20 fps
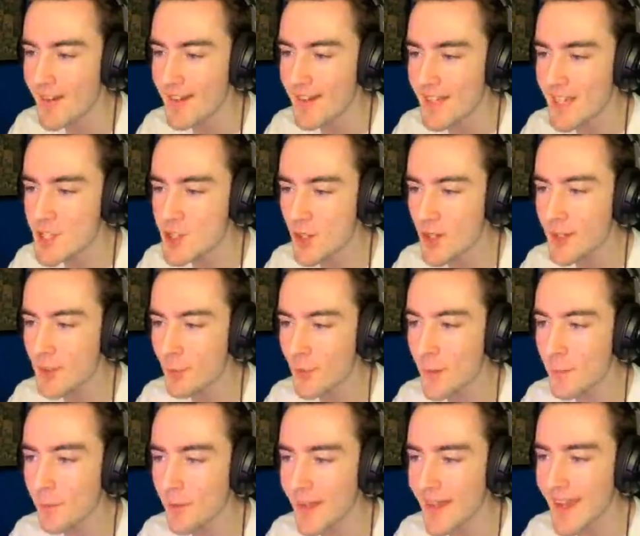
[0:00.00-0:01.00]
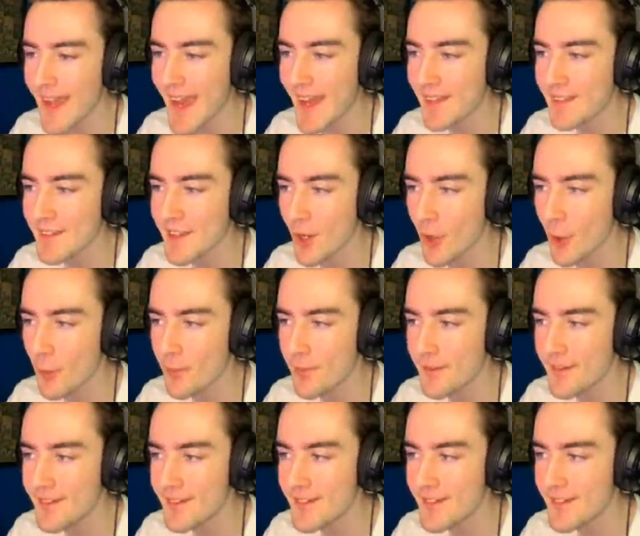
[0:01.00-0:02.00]
He's trying to replay out in the
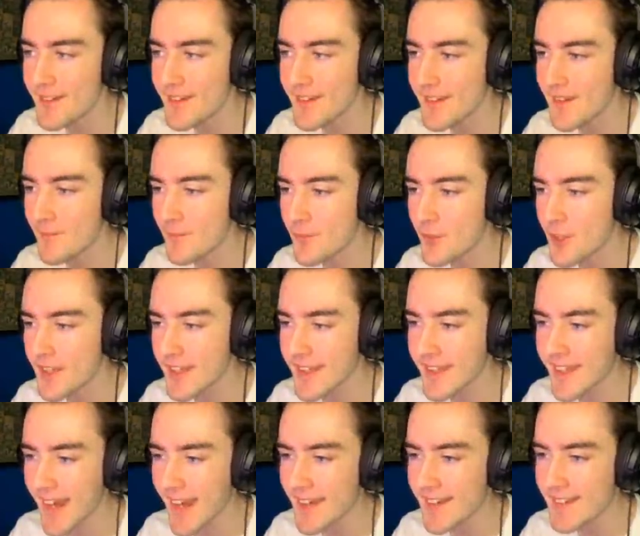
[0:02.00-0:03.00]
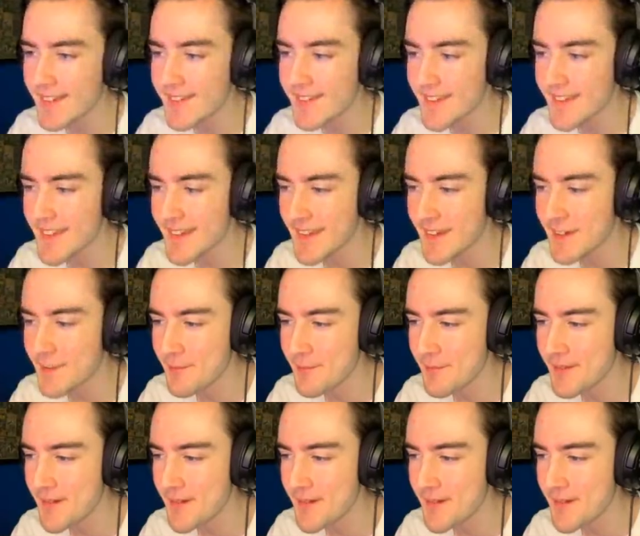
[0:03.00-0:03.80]
open. You can kind of see him.